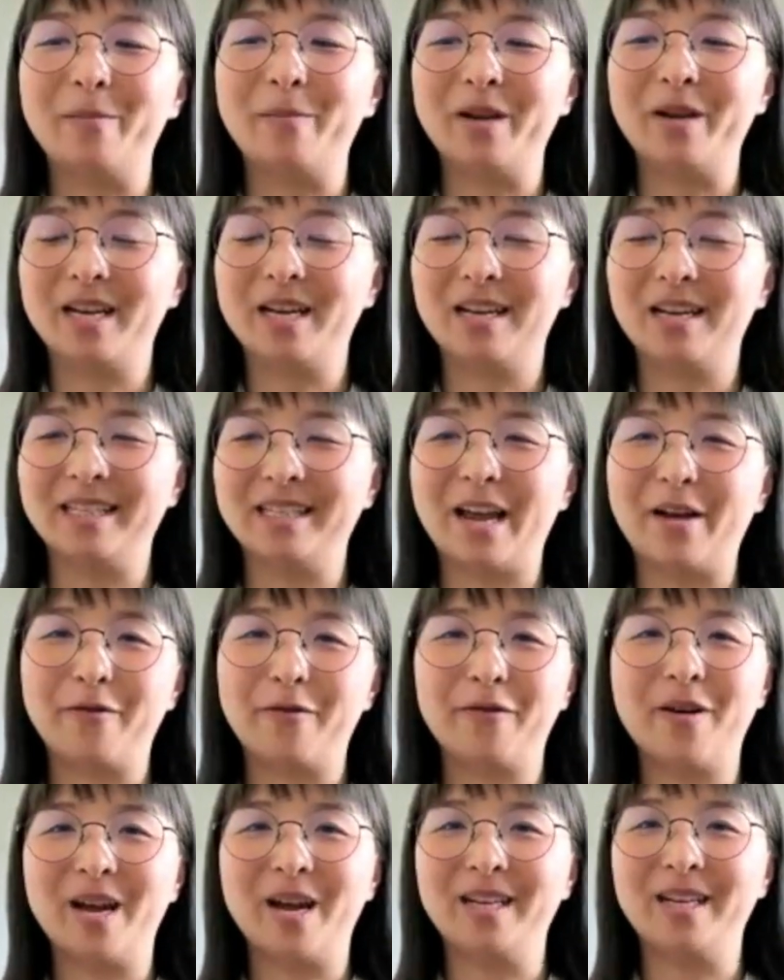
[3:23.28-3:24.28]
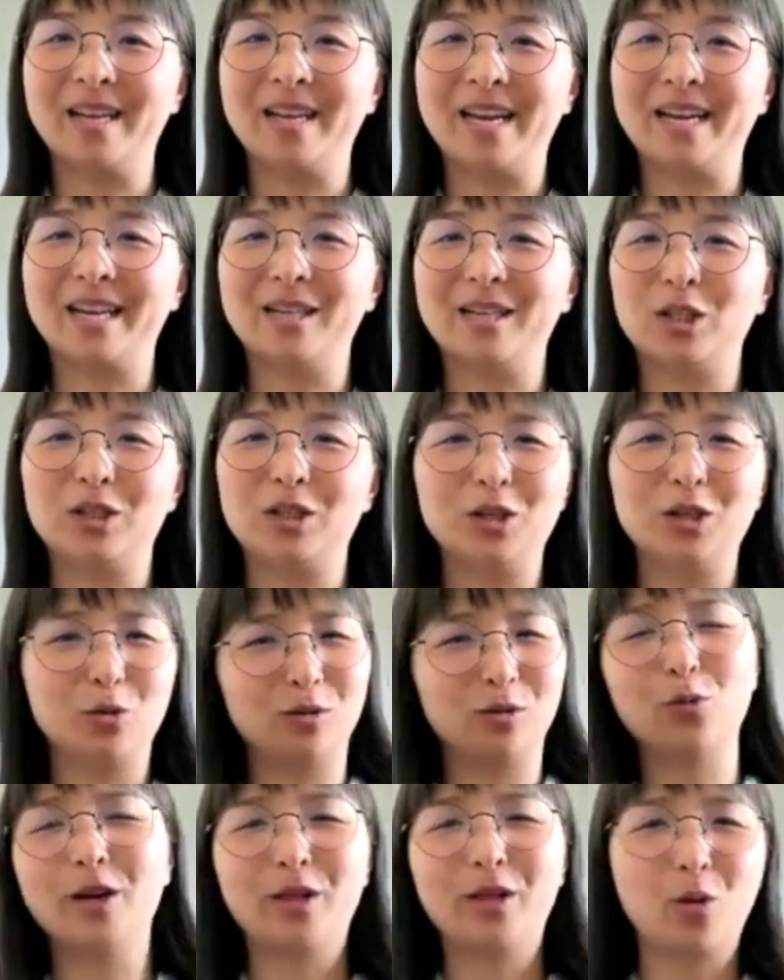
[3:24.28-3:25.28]
Because I find like
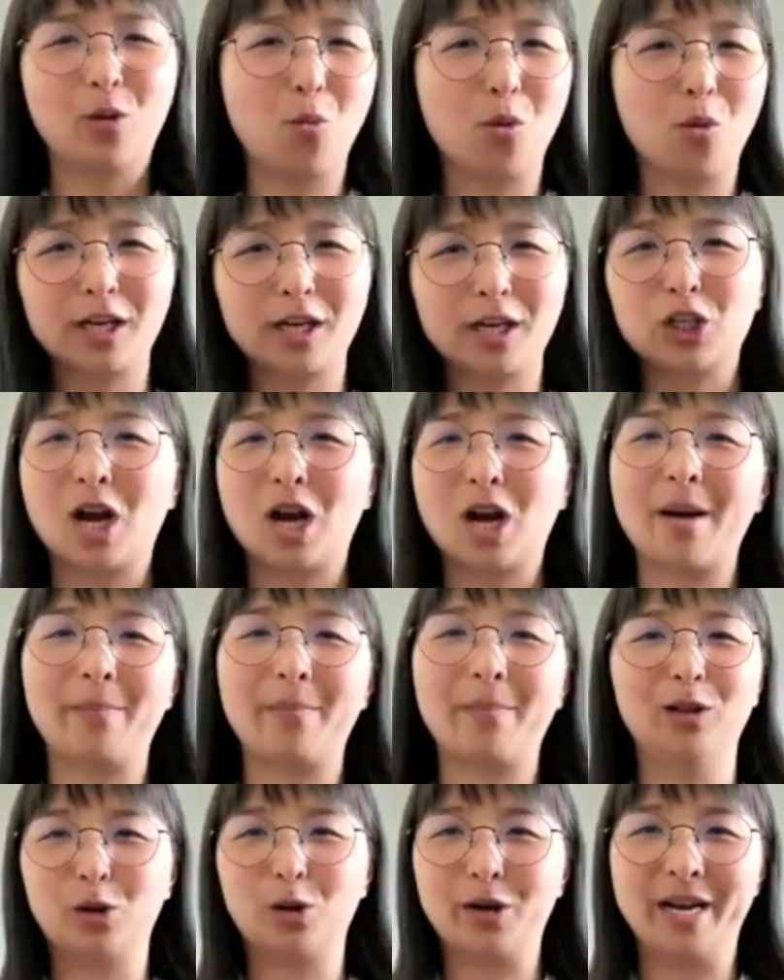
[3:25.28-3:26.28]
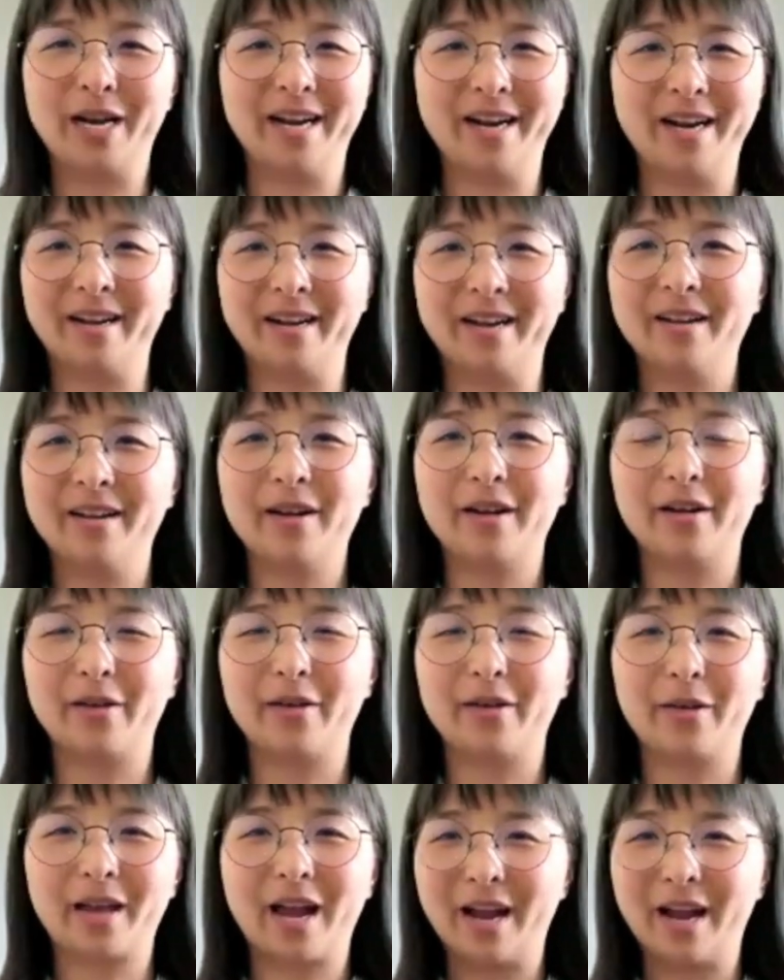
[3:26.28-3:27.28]
doing the workshop and learning
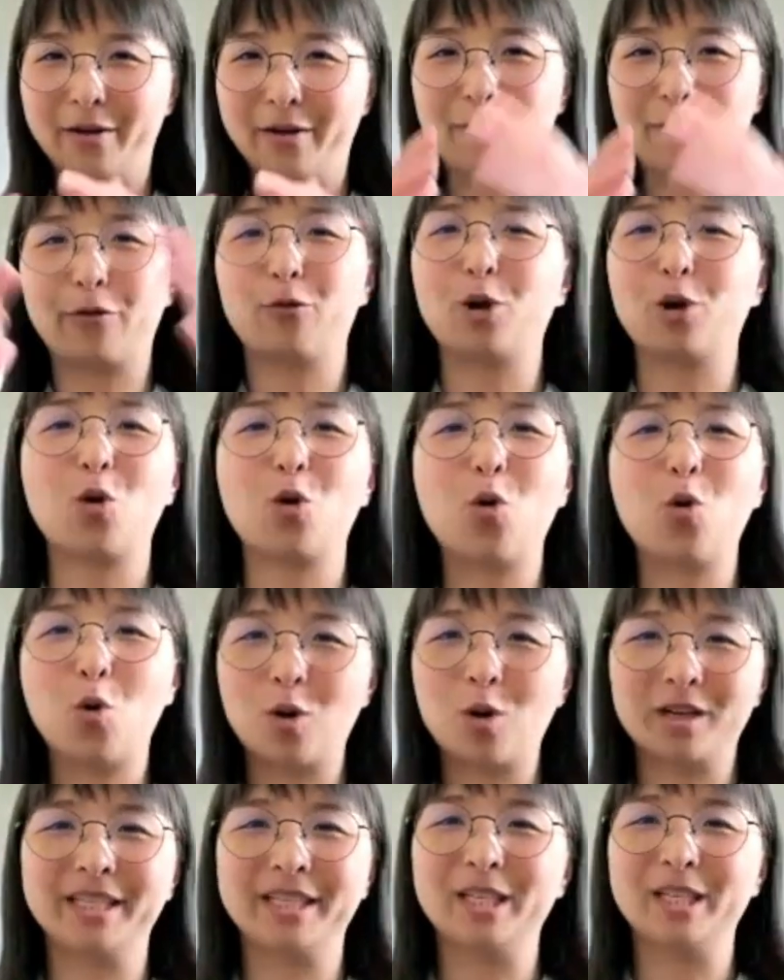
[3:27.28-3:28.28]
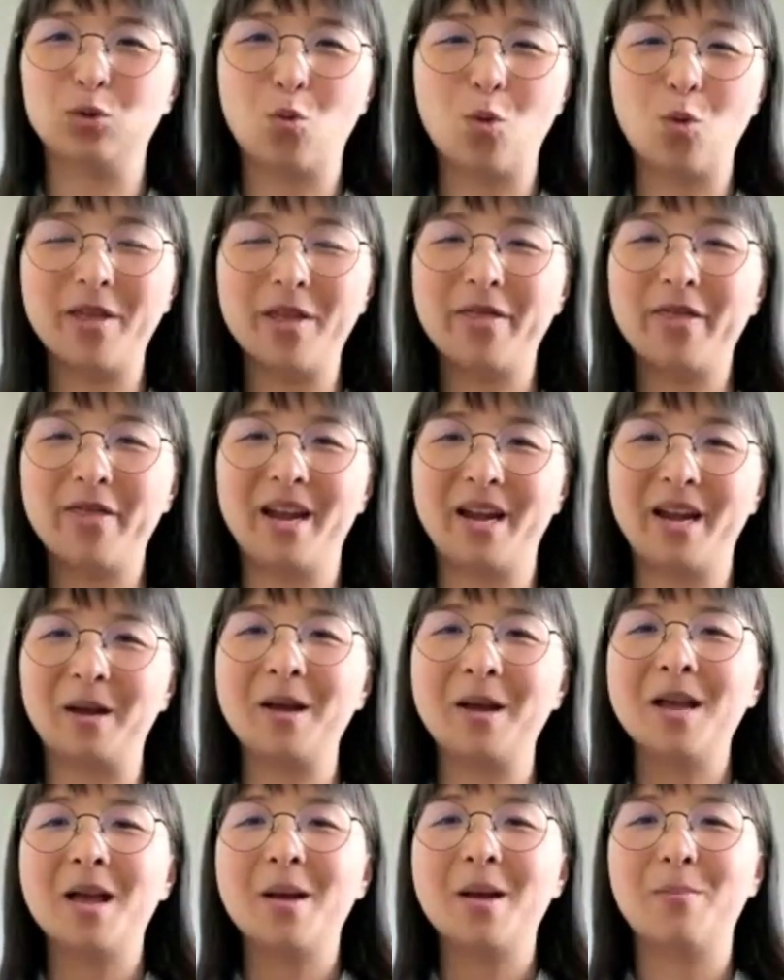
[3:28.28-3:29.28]
kind of through a course is one thing,